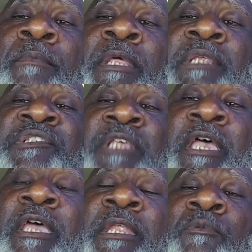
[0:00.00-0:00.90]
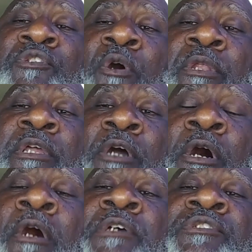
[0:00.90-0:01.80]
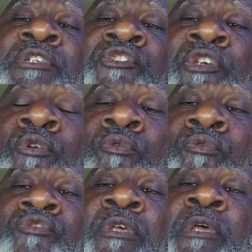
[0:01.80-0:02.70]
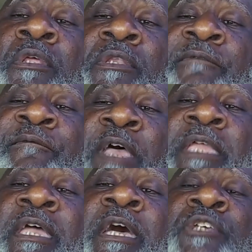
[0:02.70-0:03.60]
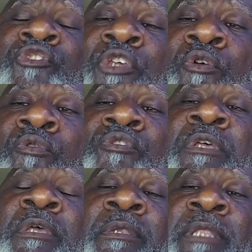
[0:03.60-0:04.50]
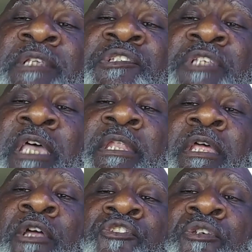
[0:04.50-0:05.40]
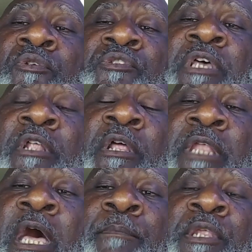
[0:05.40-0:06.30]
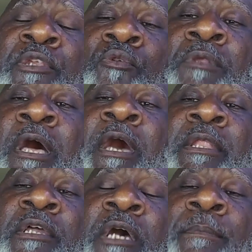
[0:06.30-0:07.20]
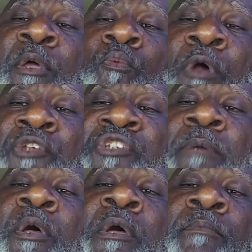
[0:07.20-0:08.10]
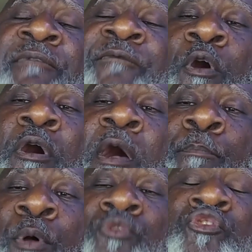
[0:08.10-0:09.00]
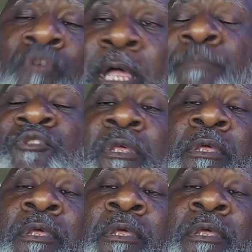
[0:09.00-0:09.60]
He said he was going to cause the Jews, the fake-ass Jews that say they are Jews and are not, but do lie, to come and worship before our bootstraps.